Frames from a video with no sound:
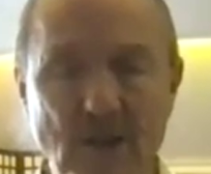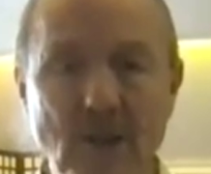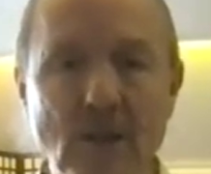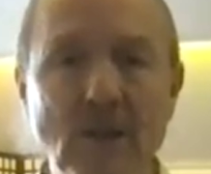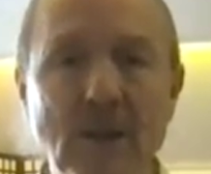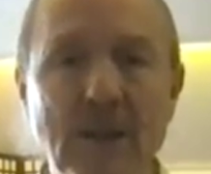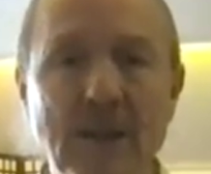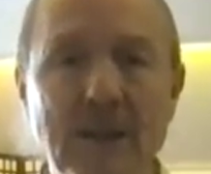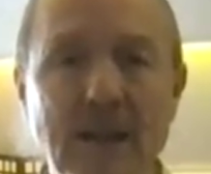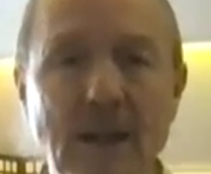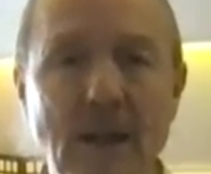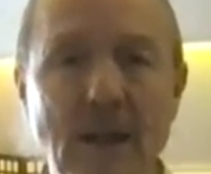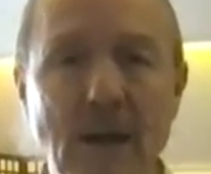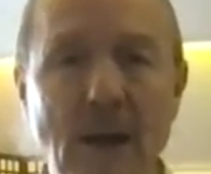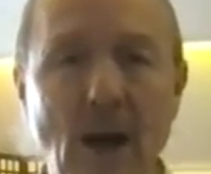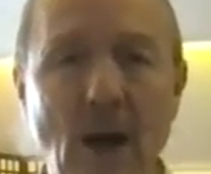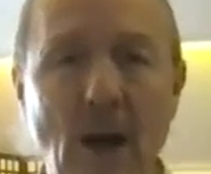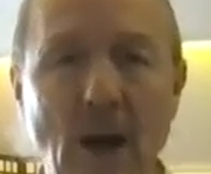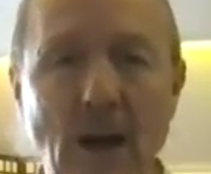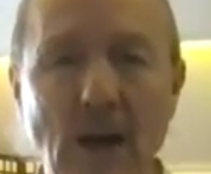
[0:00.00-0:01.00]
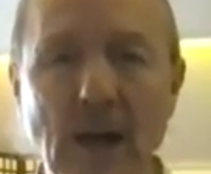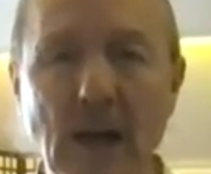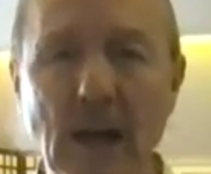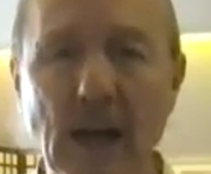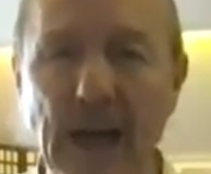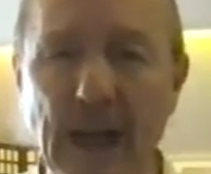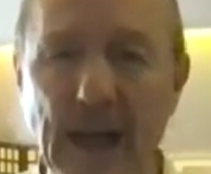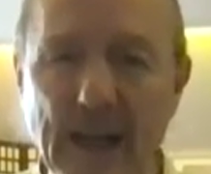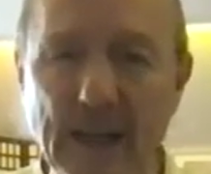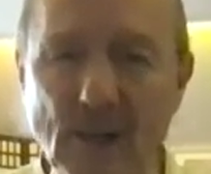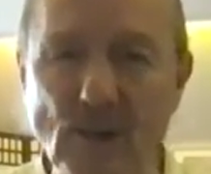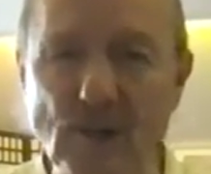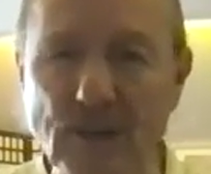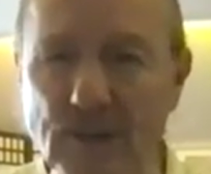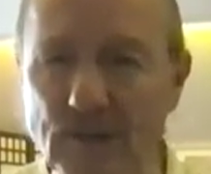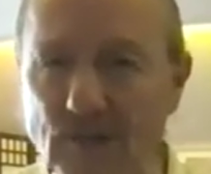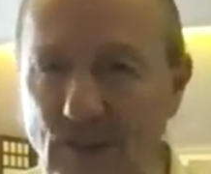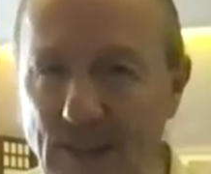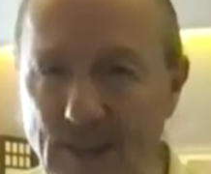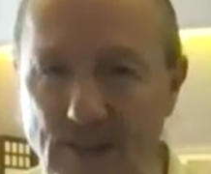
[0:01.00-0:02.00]
you that there are
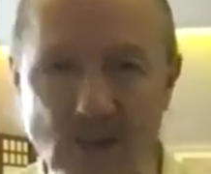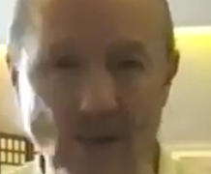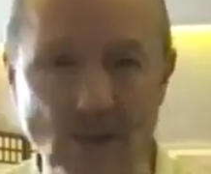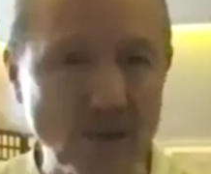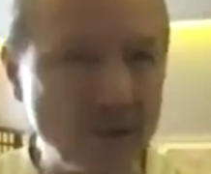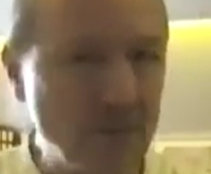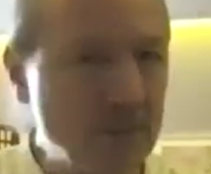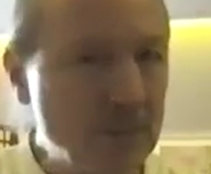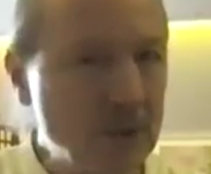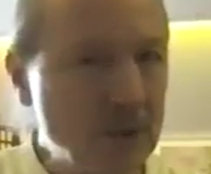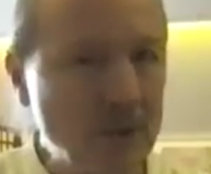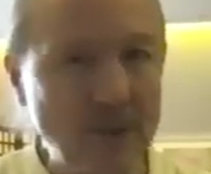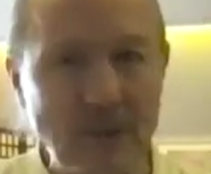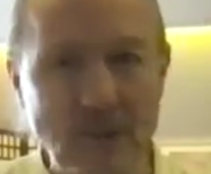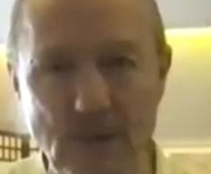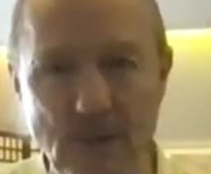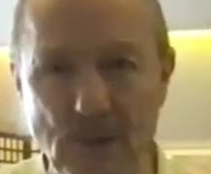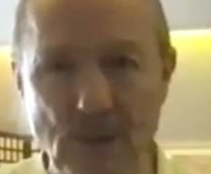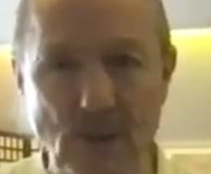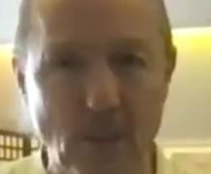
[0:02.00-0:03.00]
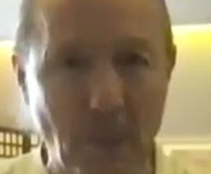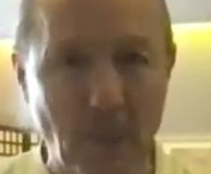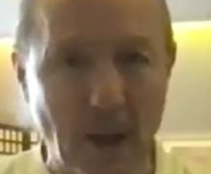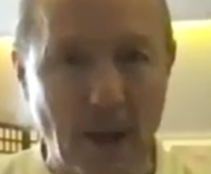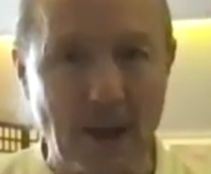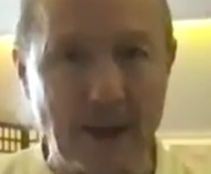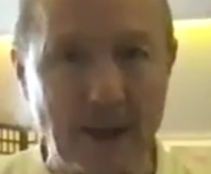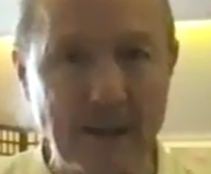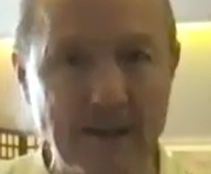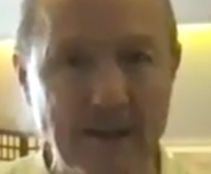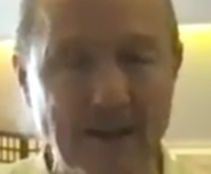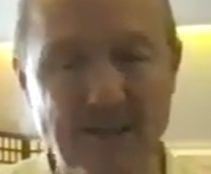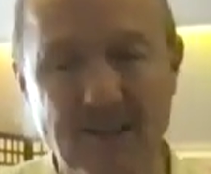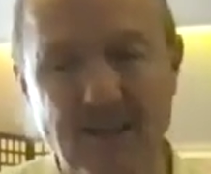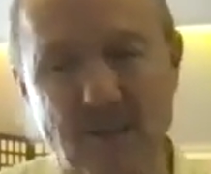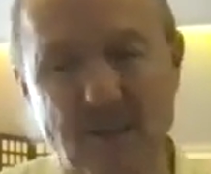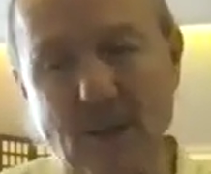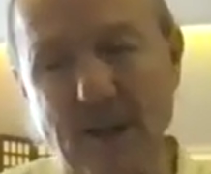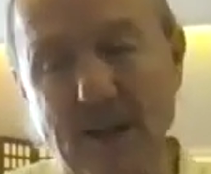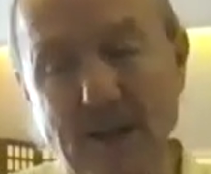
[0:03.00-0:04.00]
energy vessels moving through your body. This
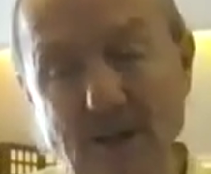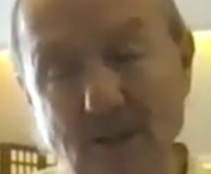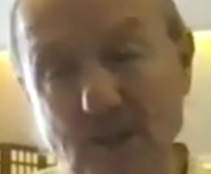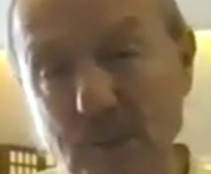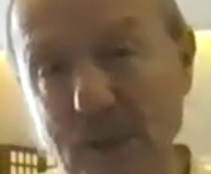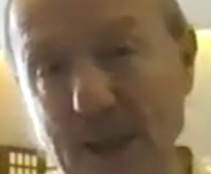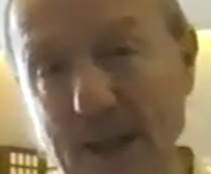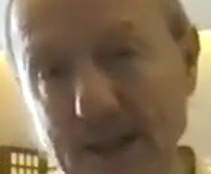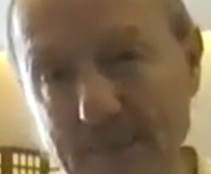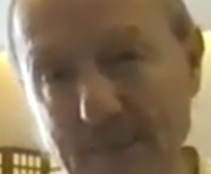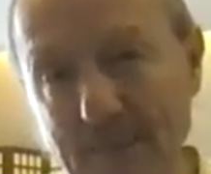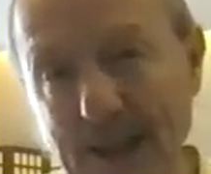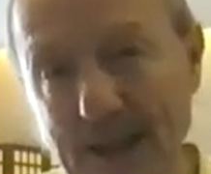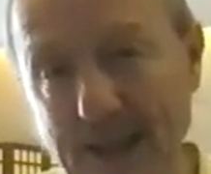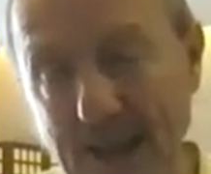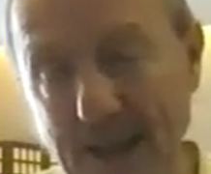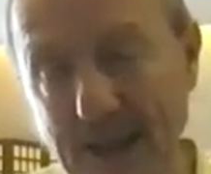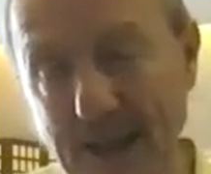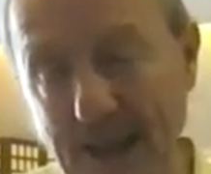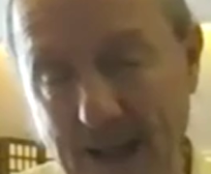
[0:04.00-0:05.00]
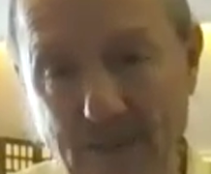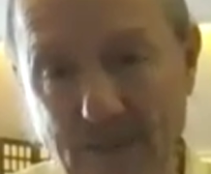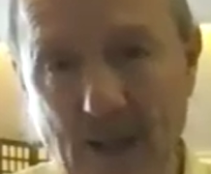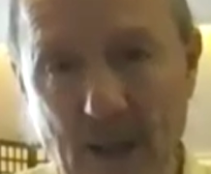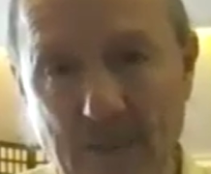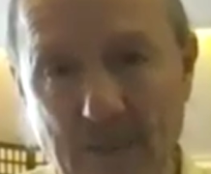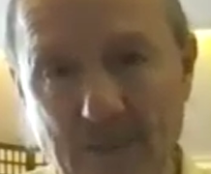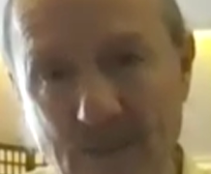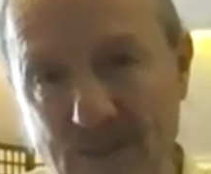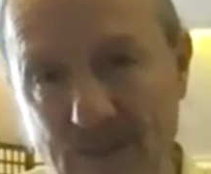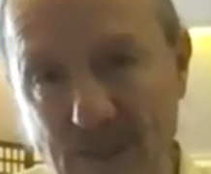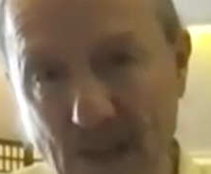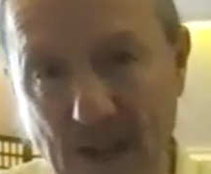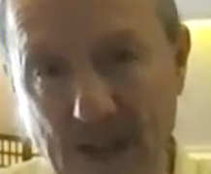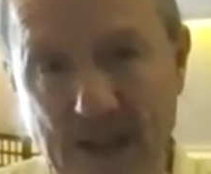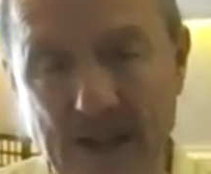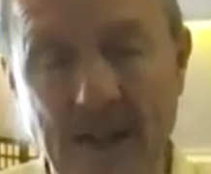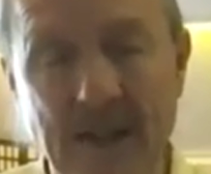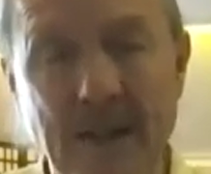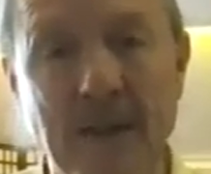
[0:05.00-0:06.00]
is what I've spent my lifetime
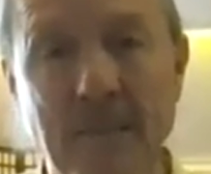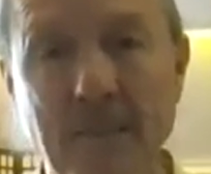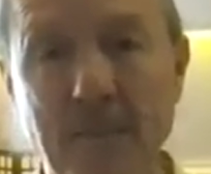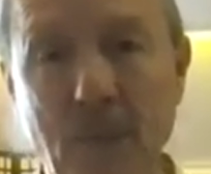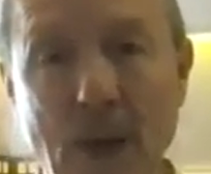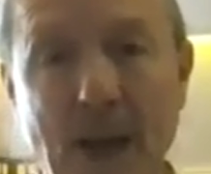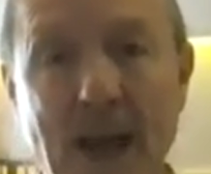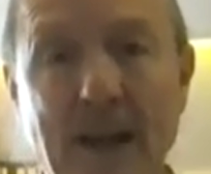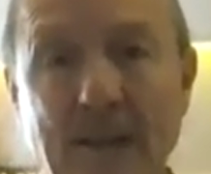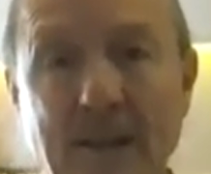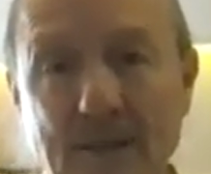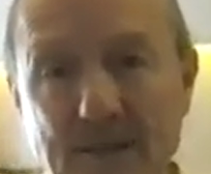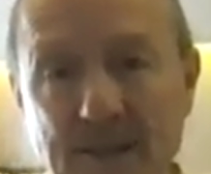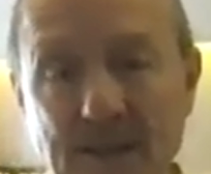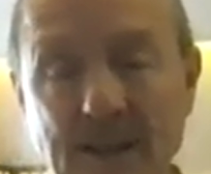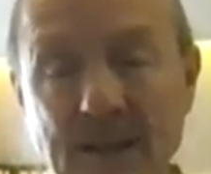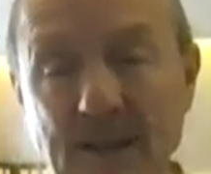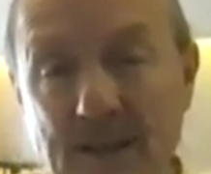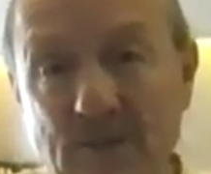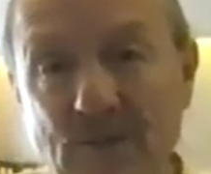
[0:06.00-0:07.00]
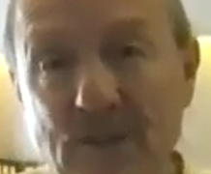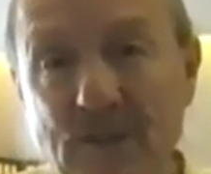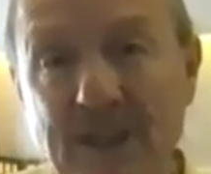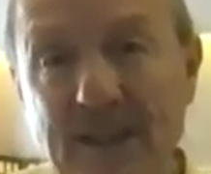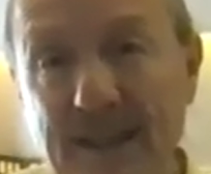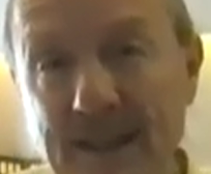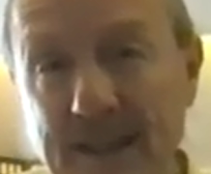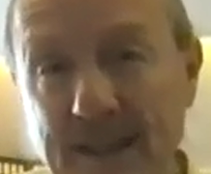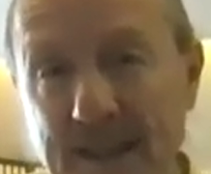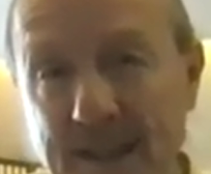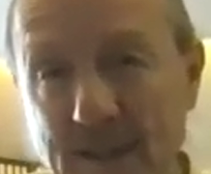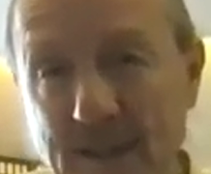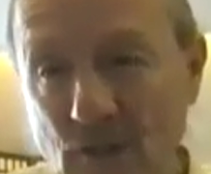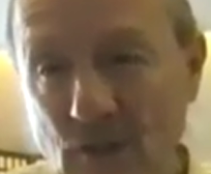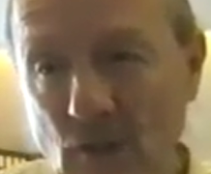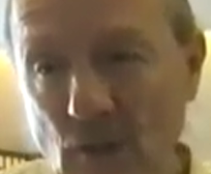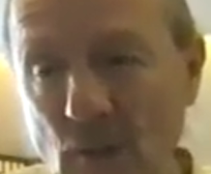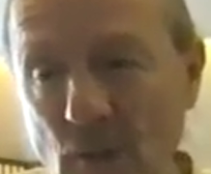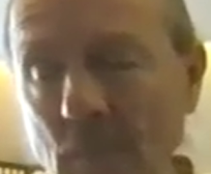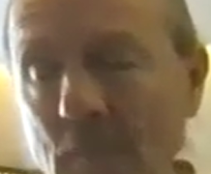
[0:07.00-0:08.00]
studying and practicing and feeling
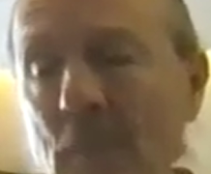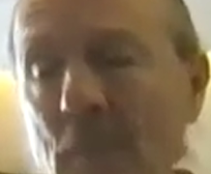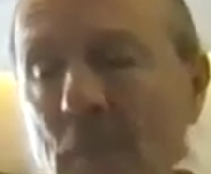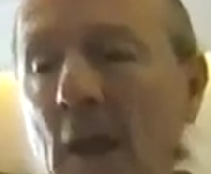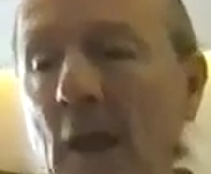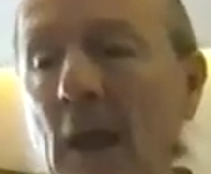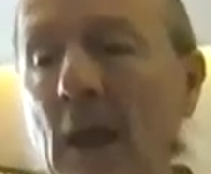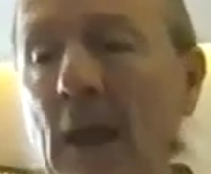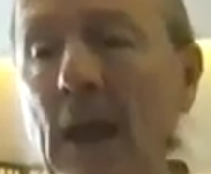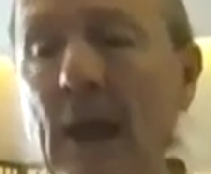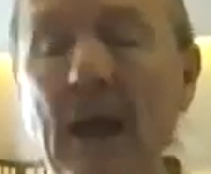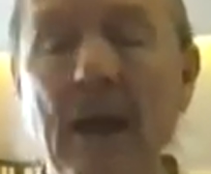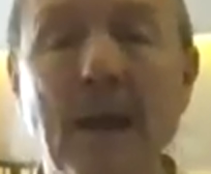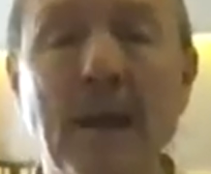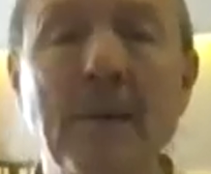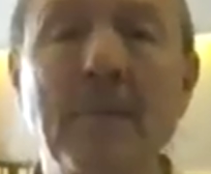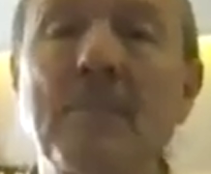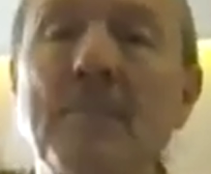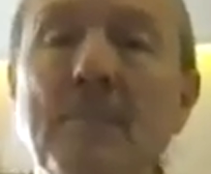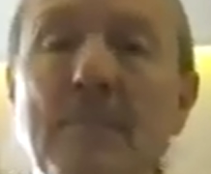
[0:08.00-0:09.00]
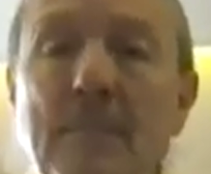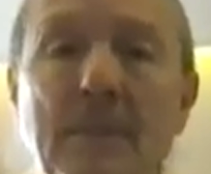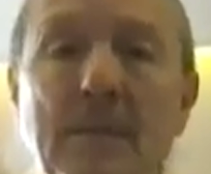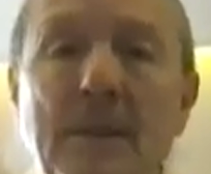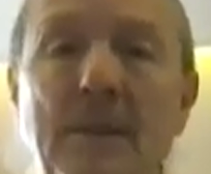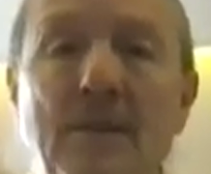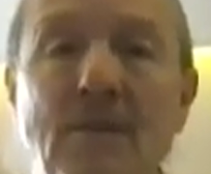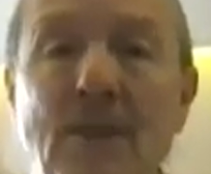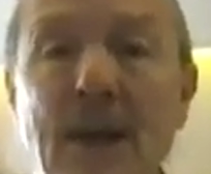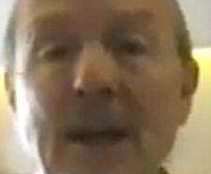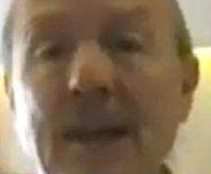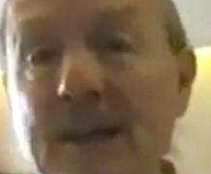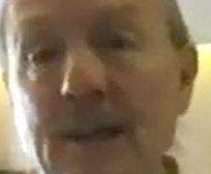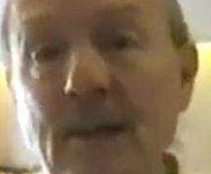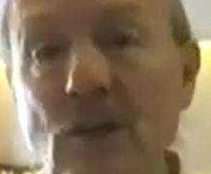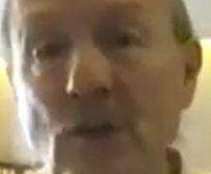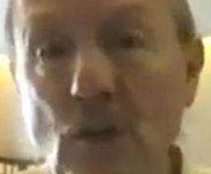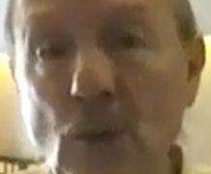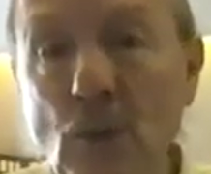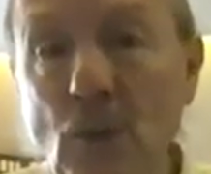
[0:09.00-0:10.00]
into. And I'm
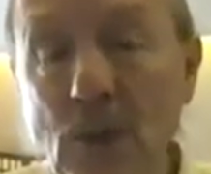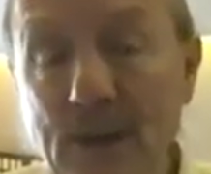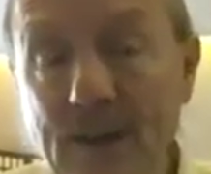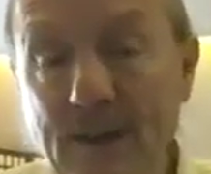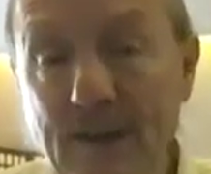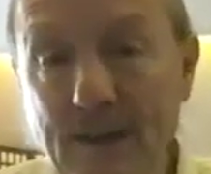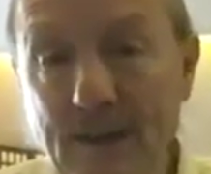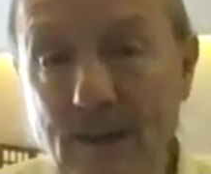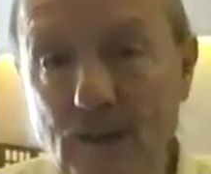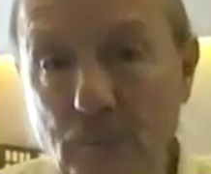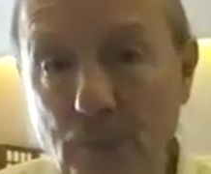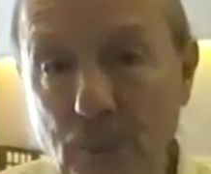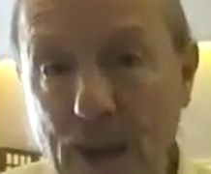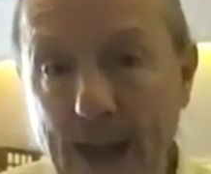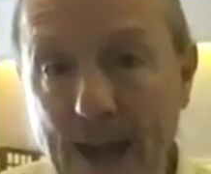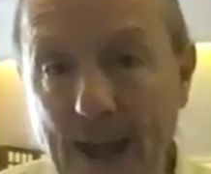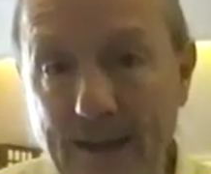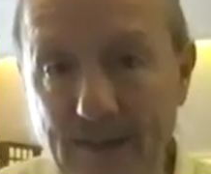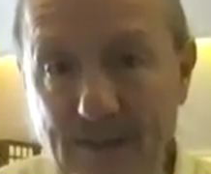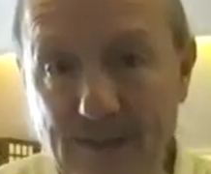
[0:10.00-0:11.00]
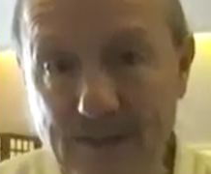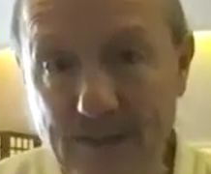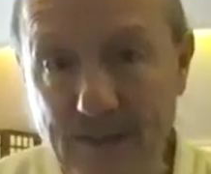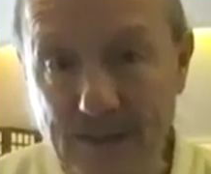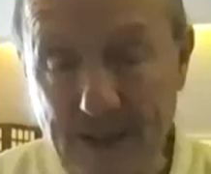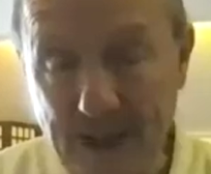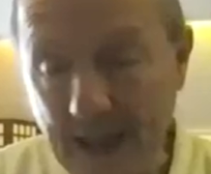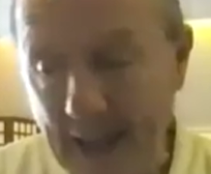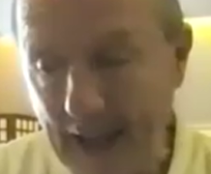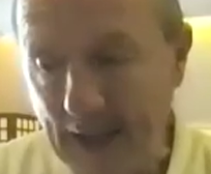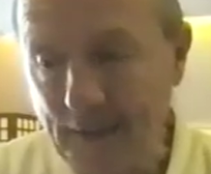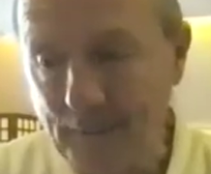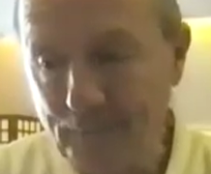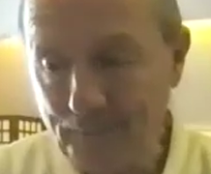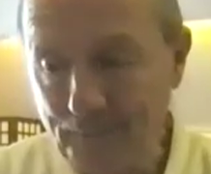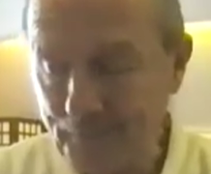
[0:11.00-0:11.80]
inviting you into this practice today